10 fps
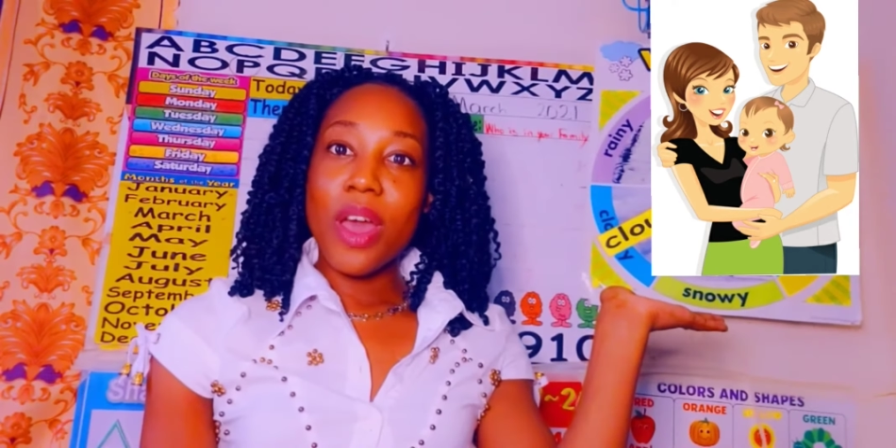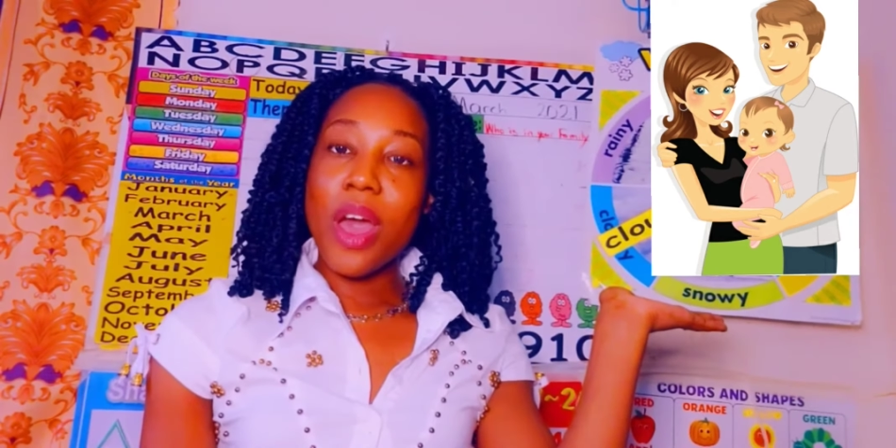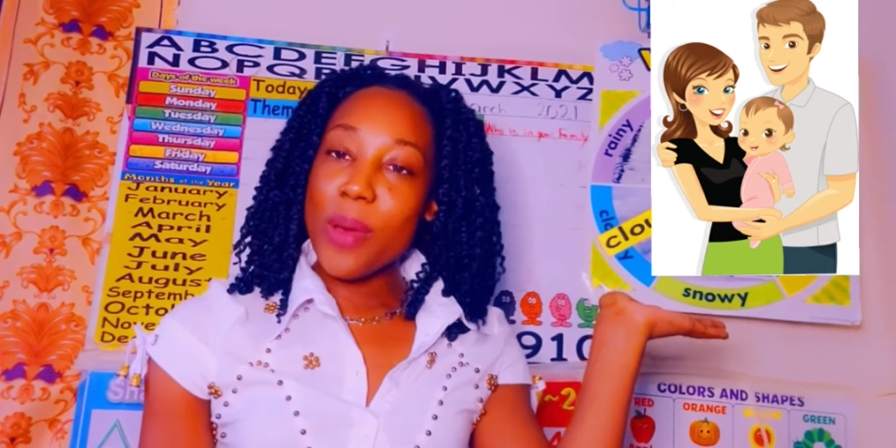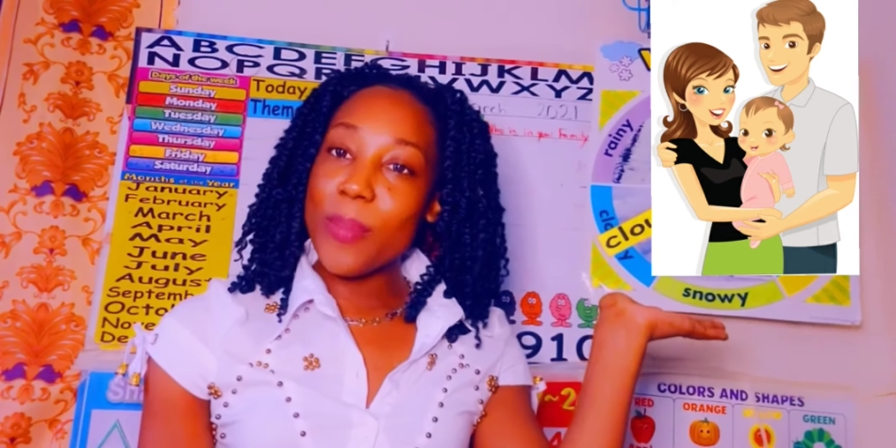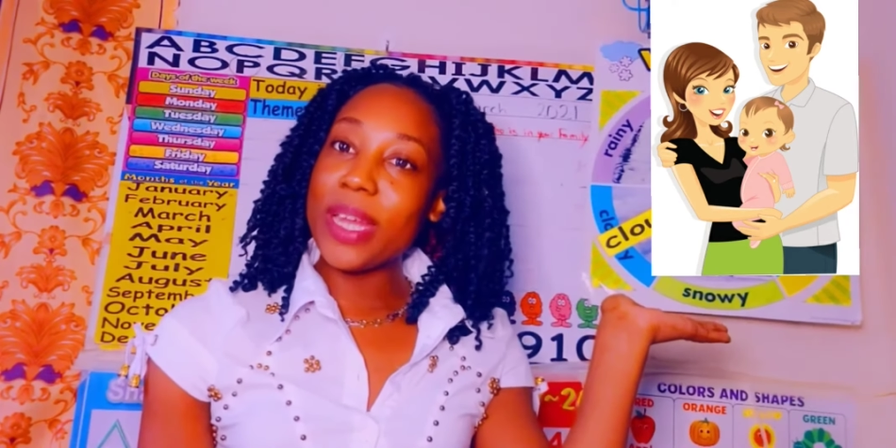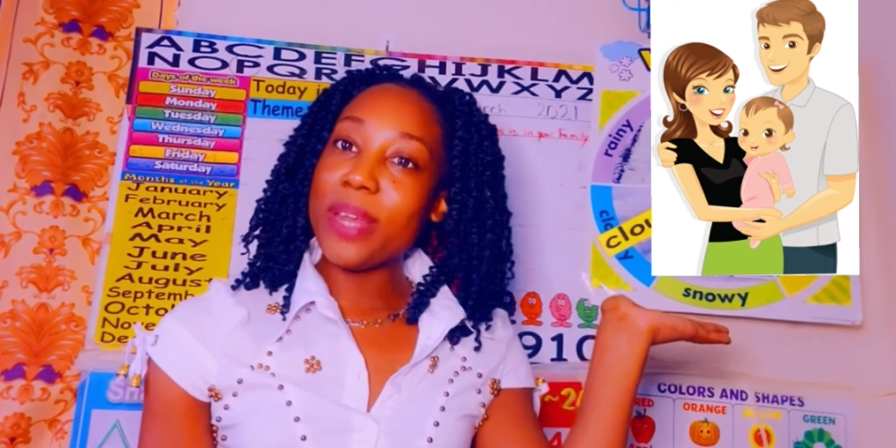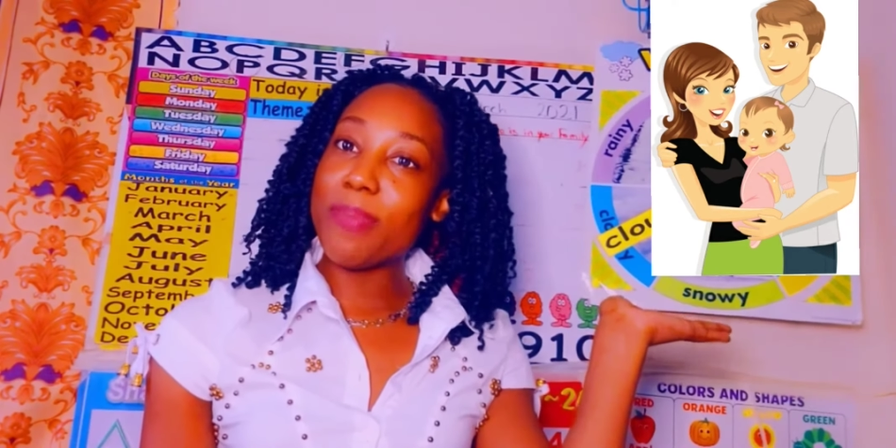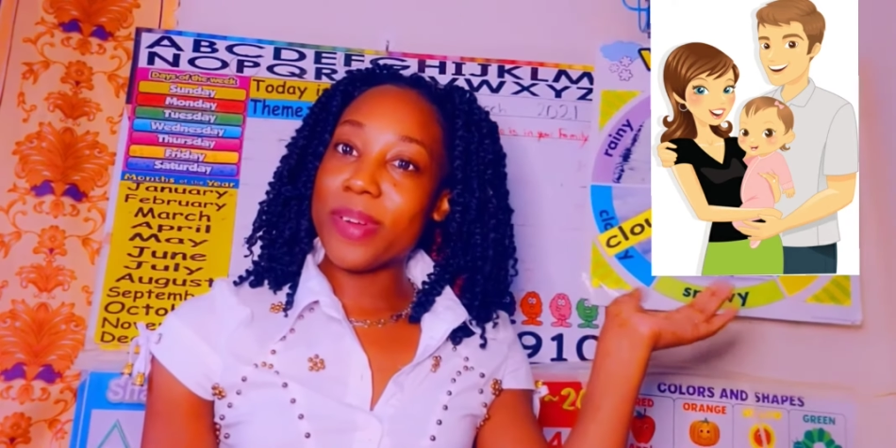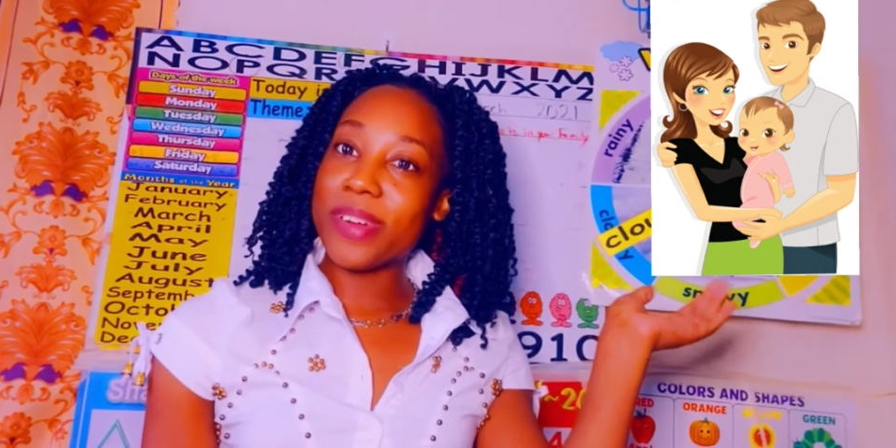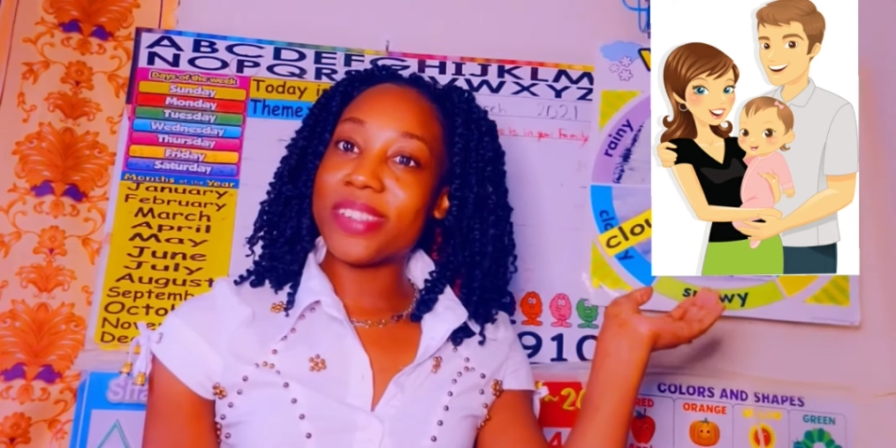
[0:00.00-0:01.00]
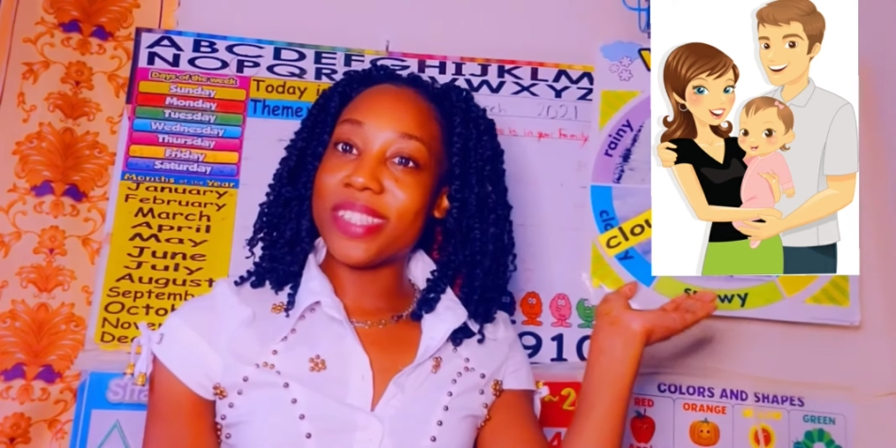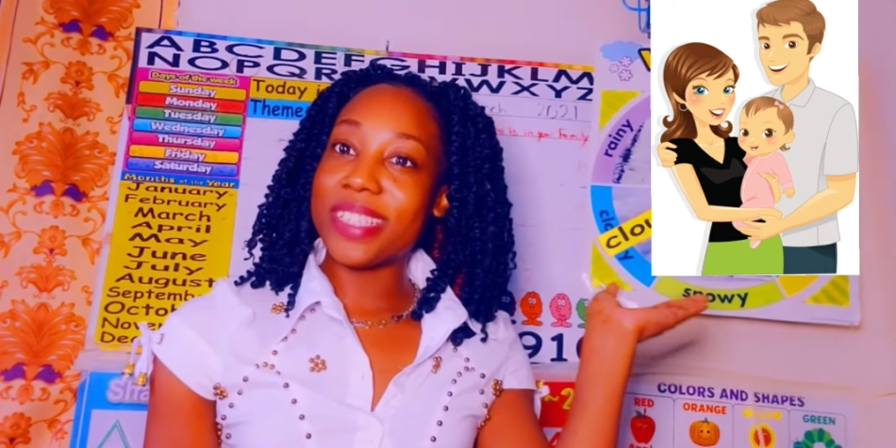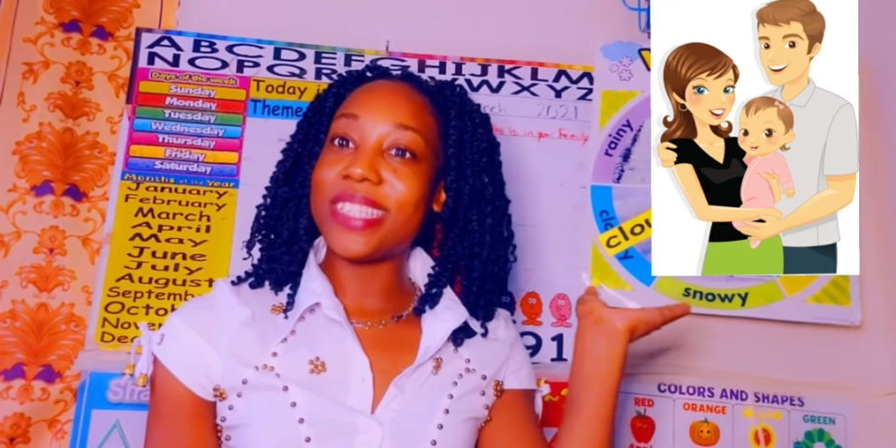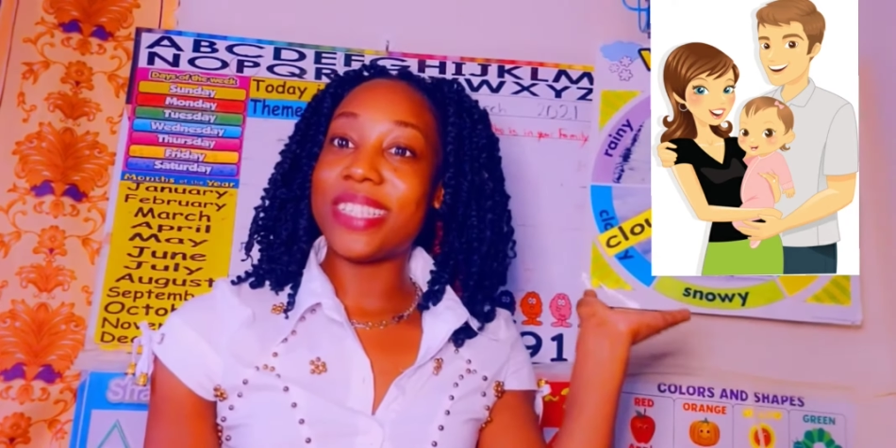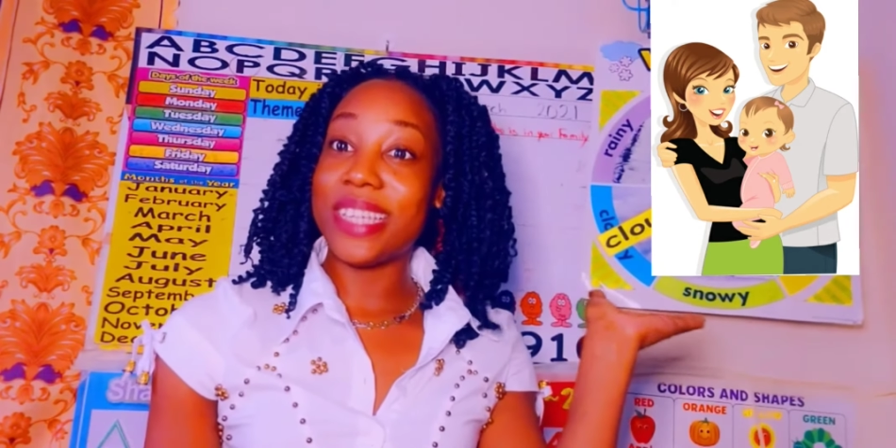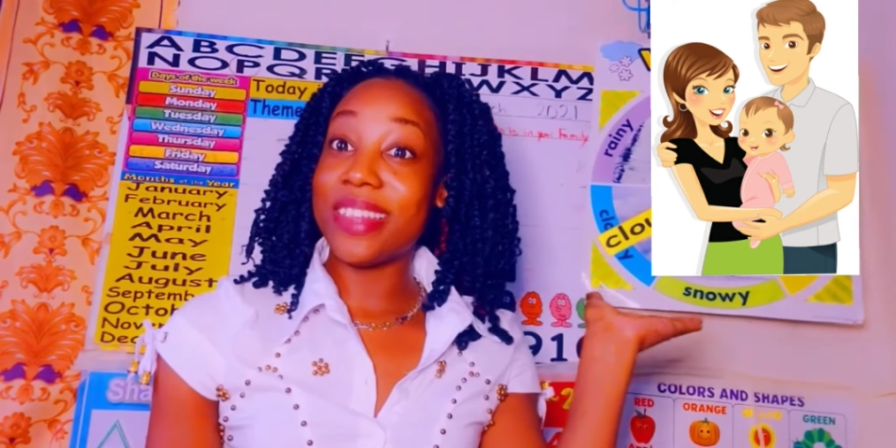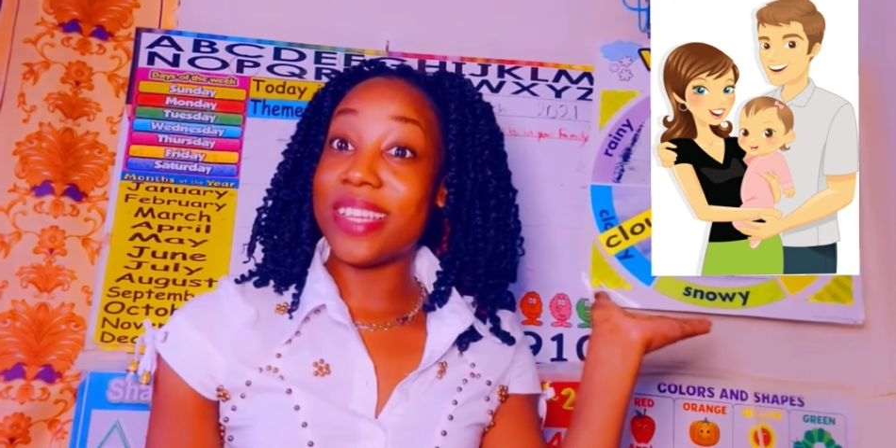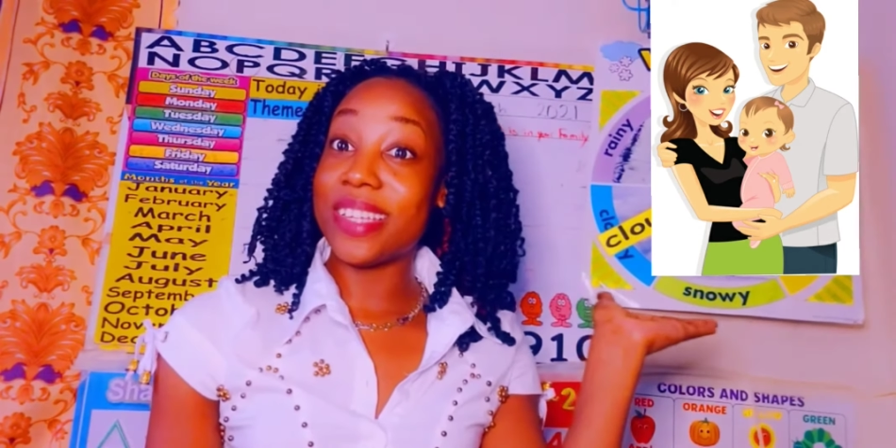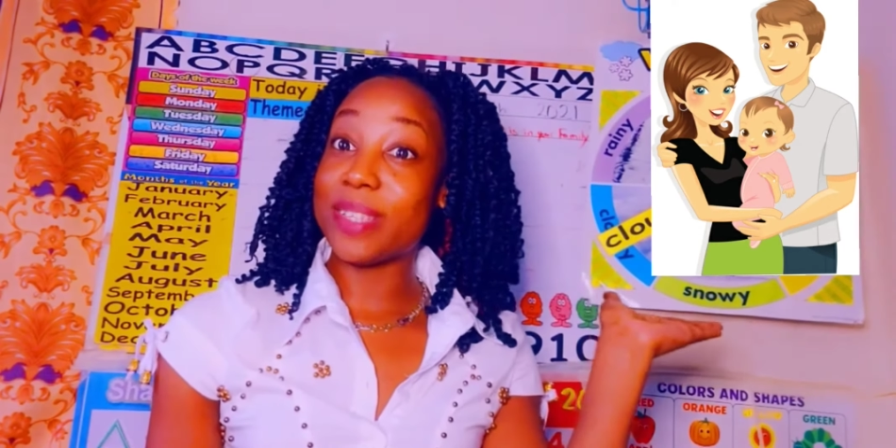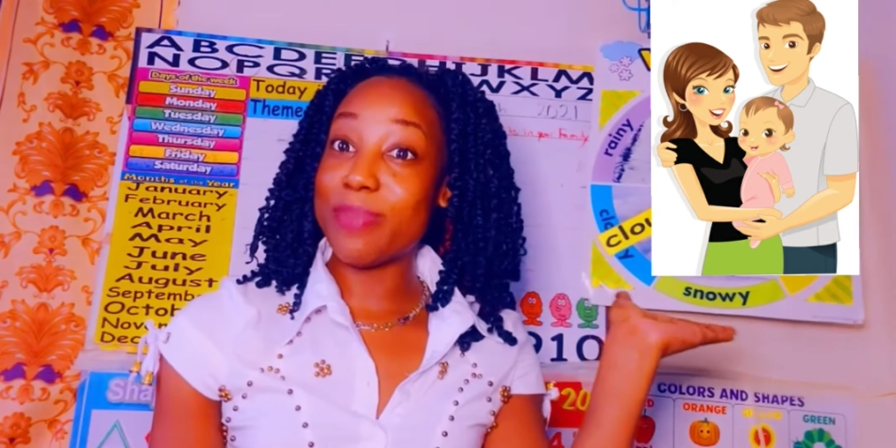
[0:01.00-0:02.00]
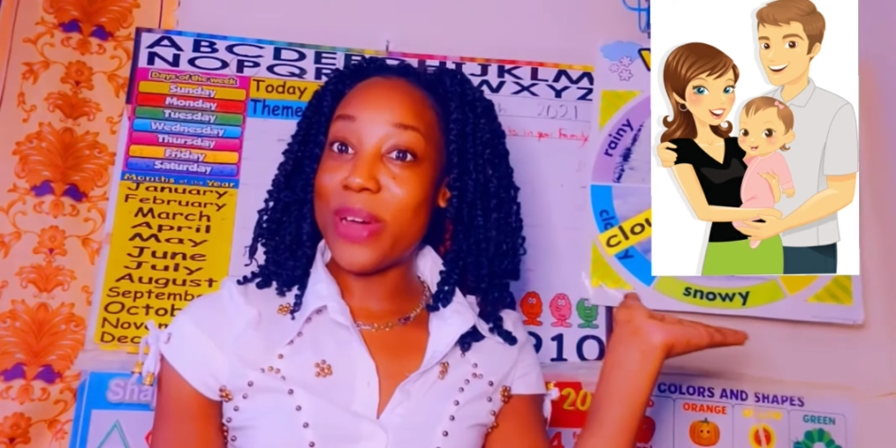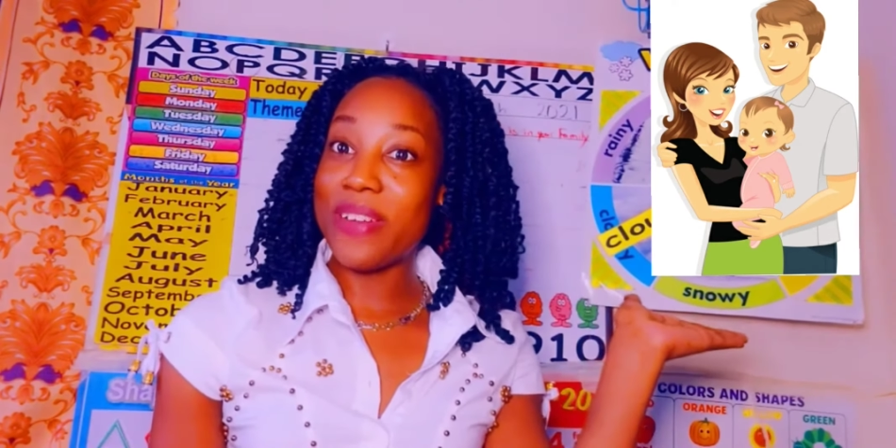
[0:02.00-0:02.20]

How many persons is in this small